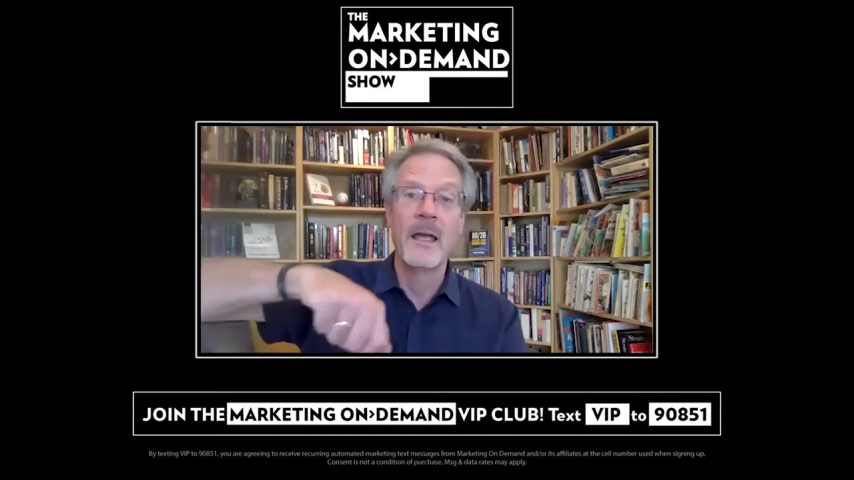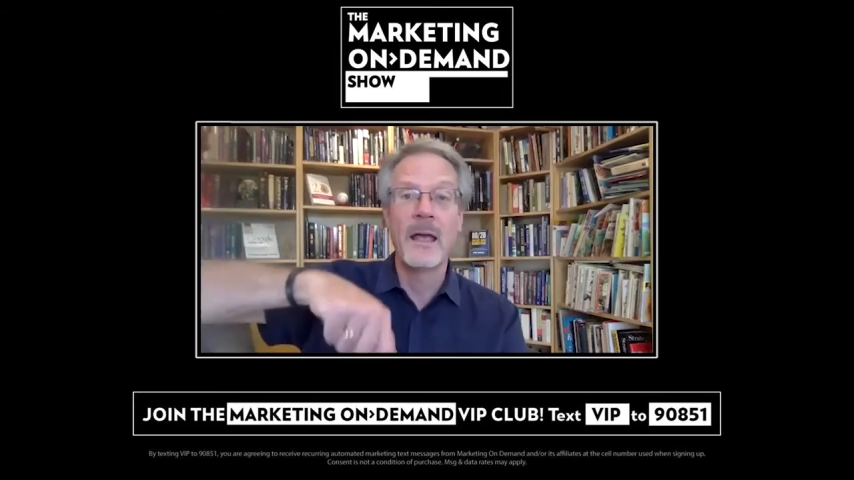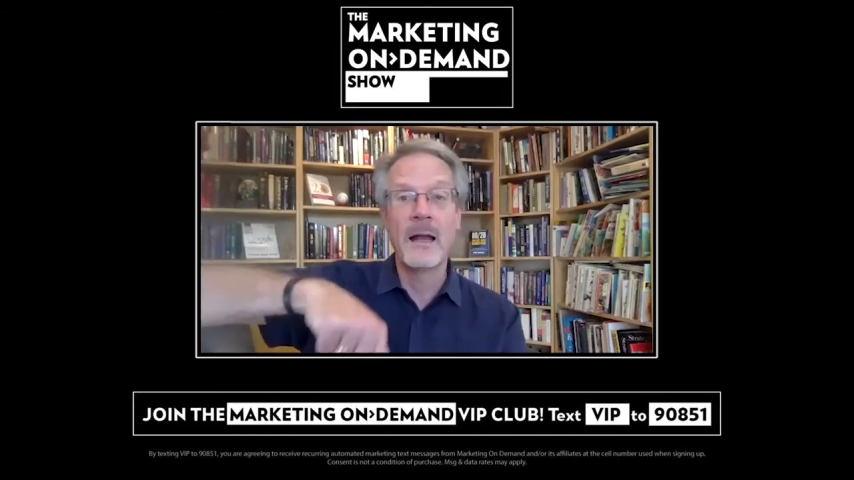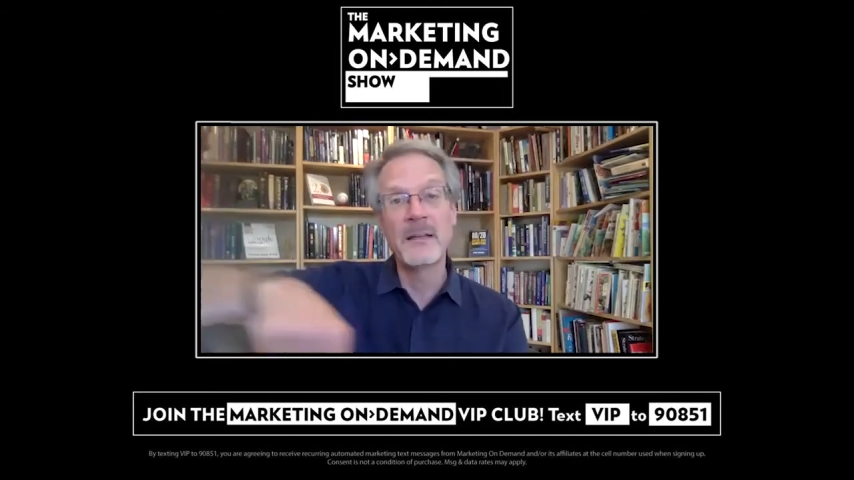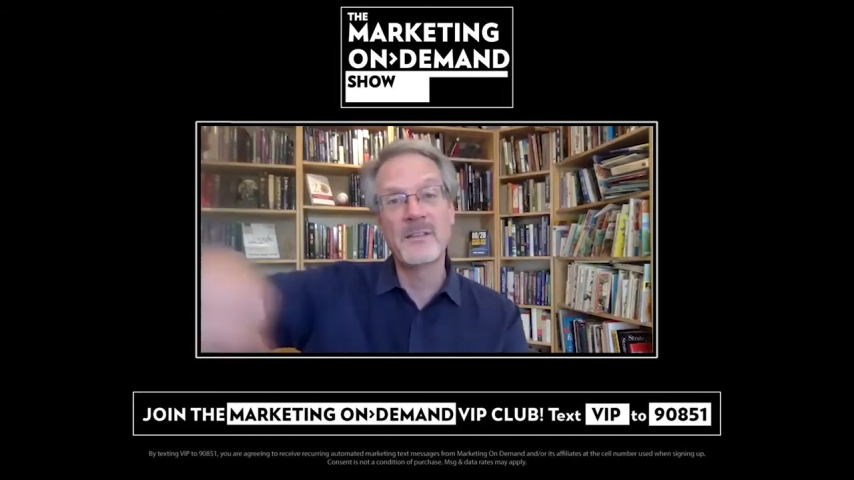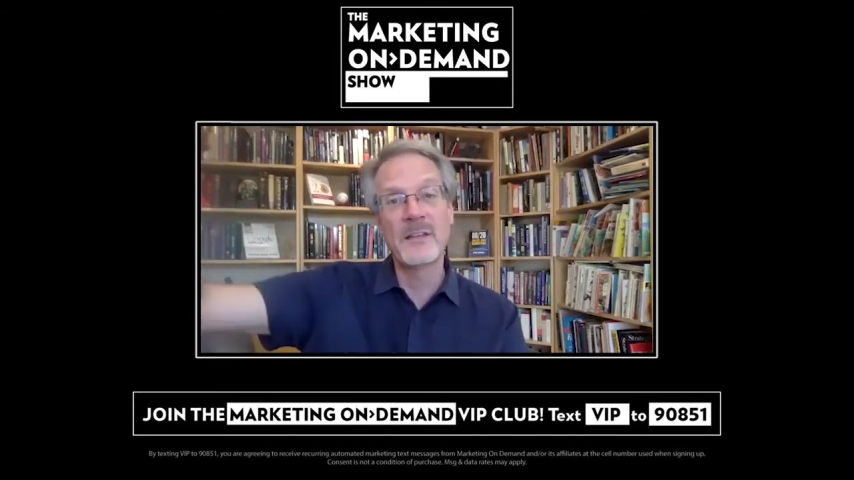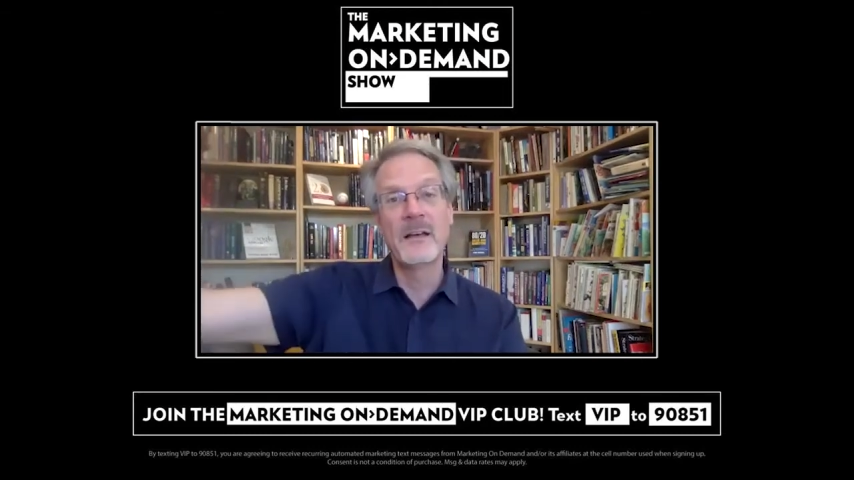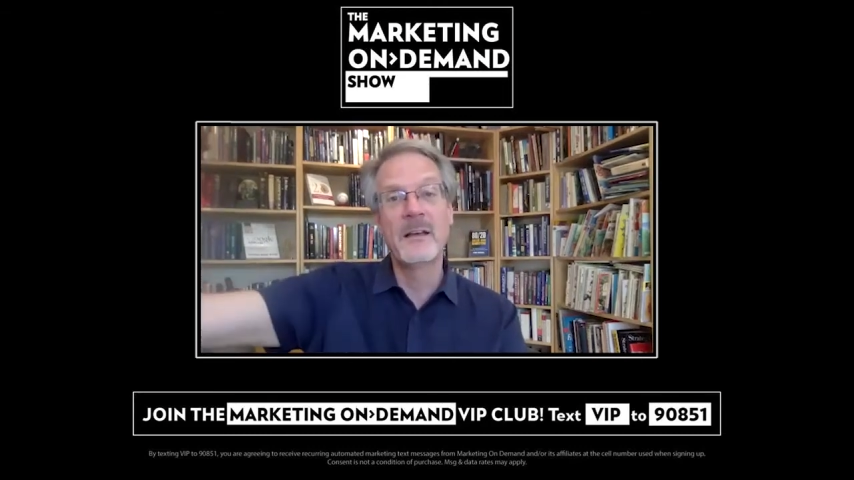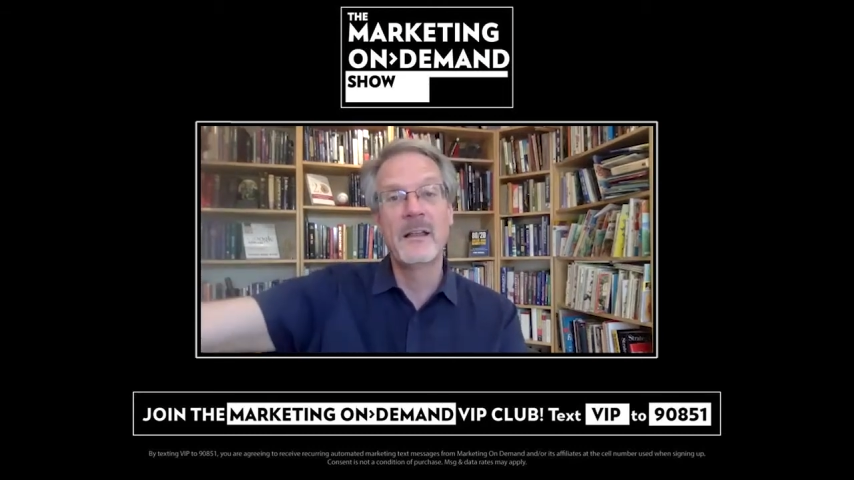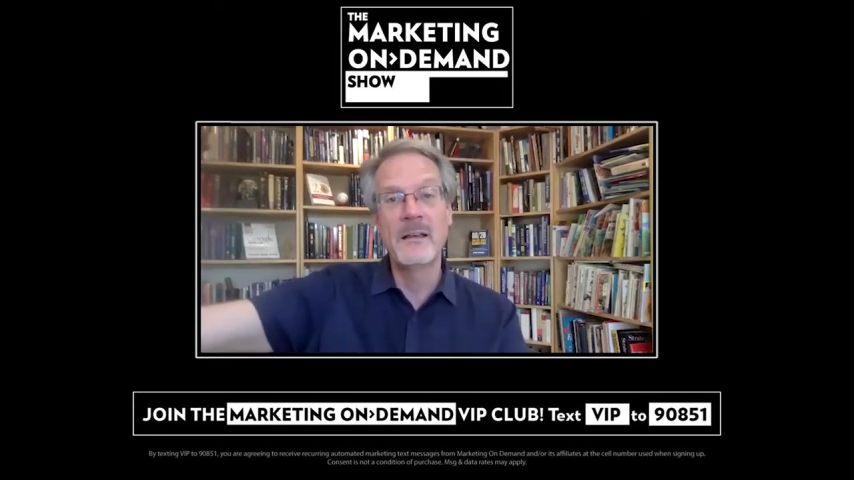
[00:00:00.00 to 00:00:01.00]
and I sent
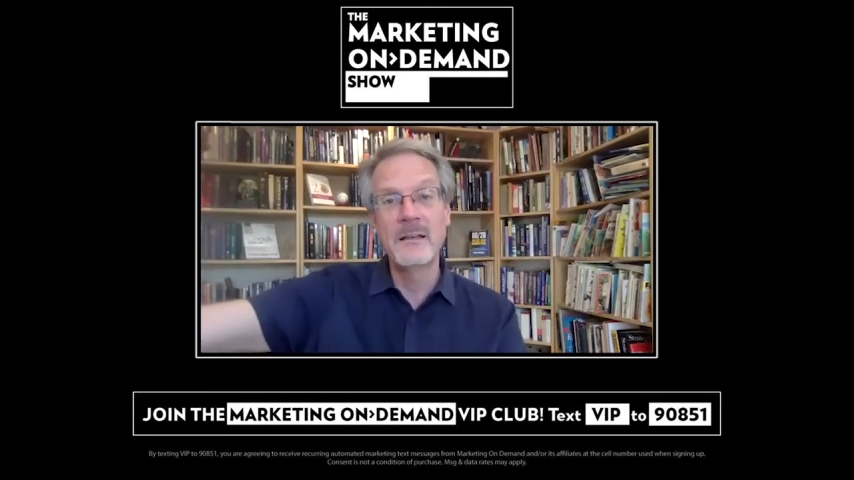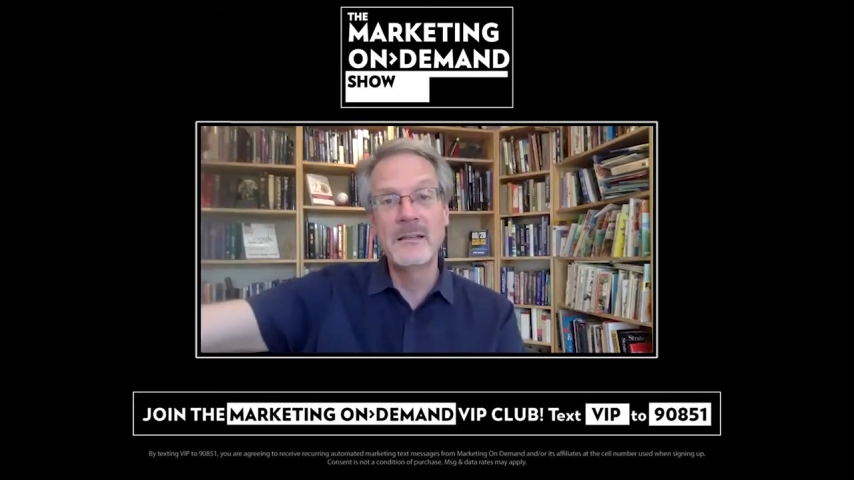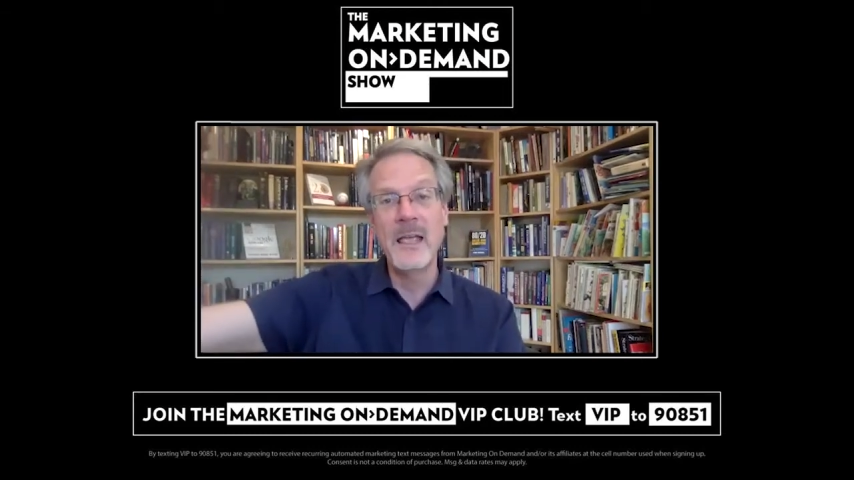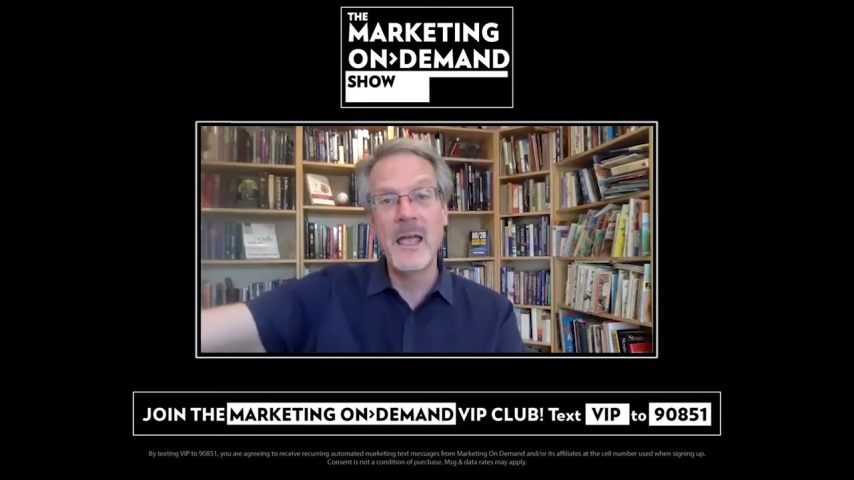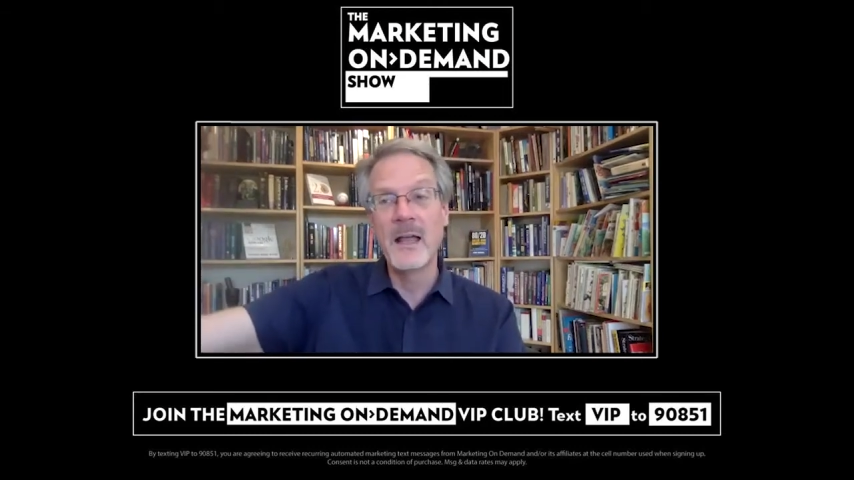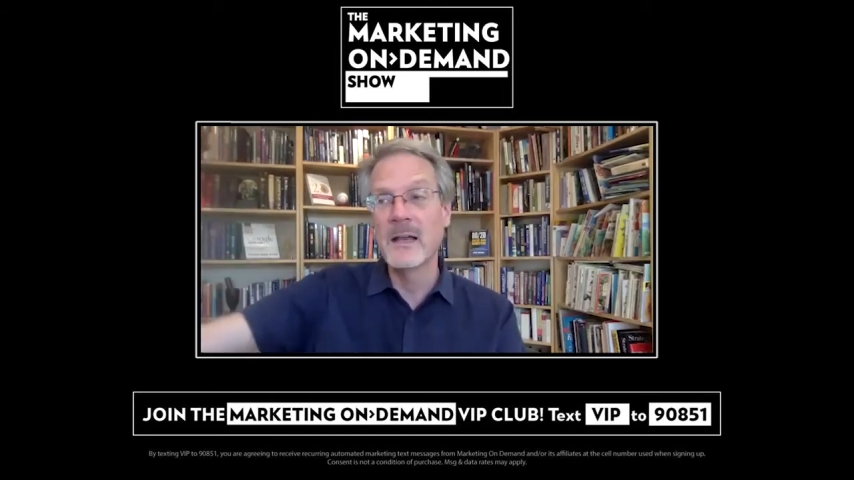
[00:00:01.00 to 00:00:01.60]
it in to Dan.